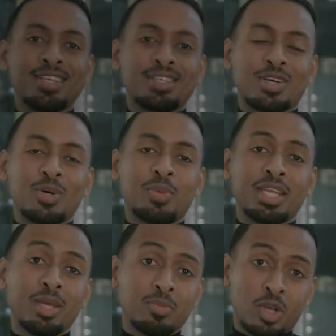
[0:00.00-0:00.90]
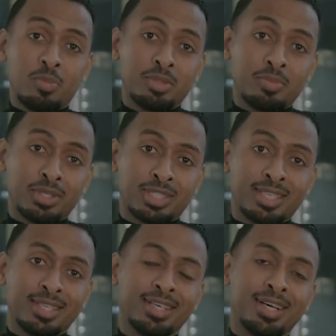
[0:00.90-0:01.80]
So my name is Ahmed
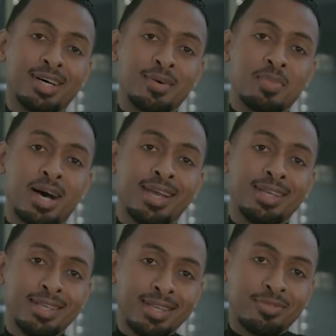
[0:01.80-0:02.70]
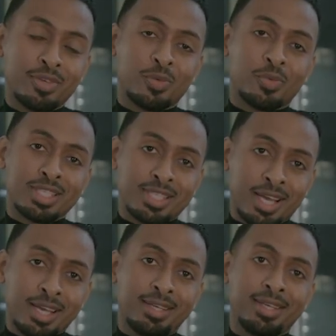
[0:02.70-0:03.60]
Mukhtar. I live and
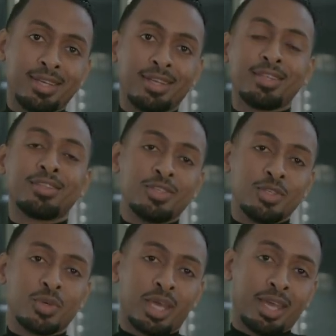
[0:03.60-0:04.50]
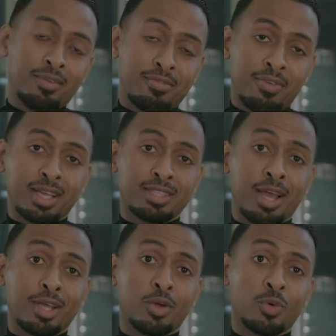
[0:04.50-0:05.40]
reside in London, UK. In fact,
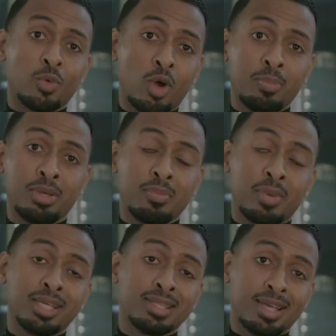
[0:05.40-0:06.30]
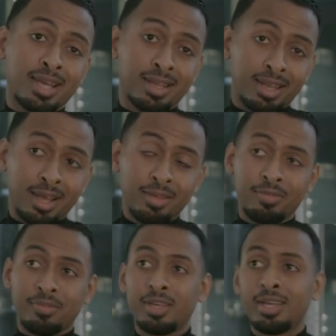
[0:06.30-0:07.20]
I grew up here my entire
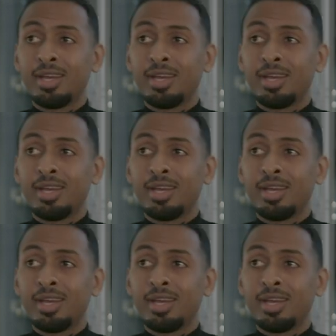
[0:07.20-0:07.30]
life.